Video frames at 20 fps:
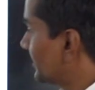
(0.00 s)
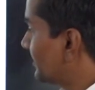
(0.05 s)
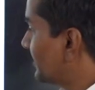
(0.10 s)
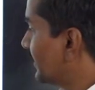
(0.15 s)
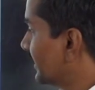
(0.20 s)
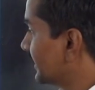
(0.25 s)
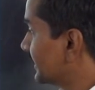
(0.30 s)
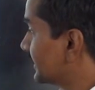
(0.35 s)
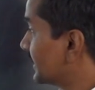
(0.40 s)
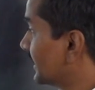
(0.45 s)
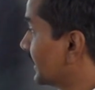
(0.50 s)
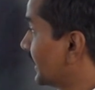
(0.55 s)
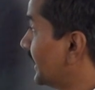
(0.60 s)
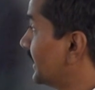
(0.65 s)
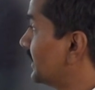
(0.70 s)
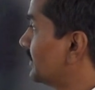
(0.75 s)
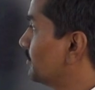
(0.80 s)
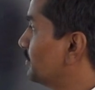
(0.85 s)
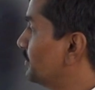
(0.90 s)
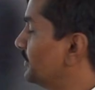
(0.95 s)
the function
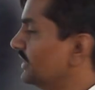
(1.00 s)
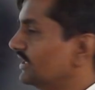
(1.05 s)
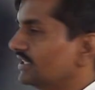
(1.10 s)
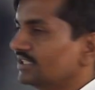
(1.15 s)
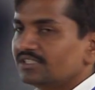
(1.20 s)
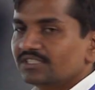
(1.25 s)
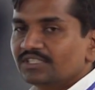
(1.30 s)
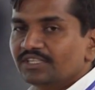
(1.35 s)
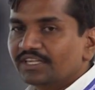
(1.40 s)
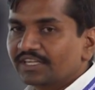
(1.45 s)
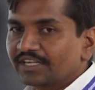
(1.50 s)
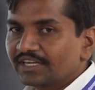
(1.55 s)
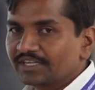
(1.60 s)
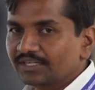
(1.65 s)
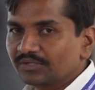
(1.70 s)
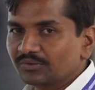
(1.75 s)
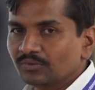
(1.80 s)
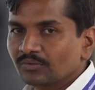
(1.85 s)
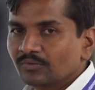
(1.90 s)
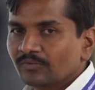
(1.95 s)
at b is
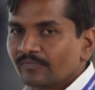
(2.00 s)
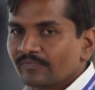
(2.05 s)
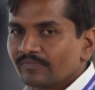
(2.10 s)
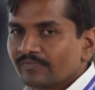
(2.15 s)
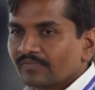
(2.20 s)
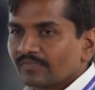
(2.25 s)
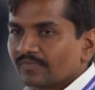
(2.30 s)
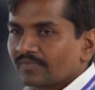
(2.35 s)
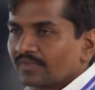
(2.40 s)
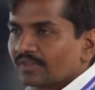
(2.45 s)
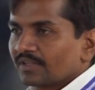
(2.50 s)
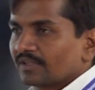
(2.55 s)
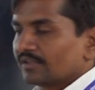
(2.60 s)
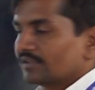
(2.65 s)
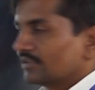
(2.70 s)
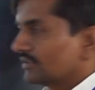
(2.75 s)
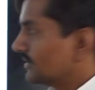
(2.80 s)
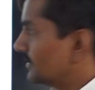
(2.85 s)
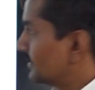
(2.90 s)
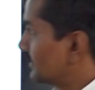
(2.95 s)
negative.
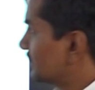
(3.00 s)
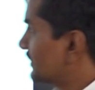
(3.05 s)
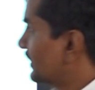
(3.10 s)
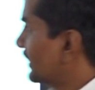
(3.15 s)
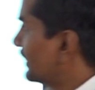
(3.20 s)
Is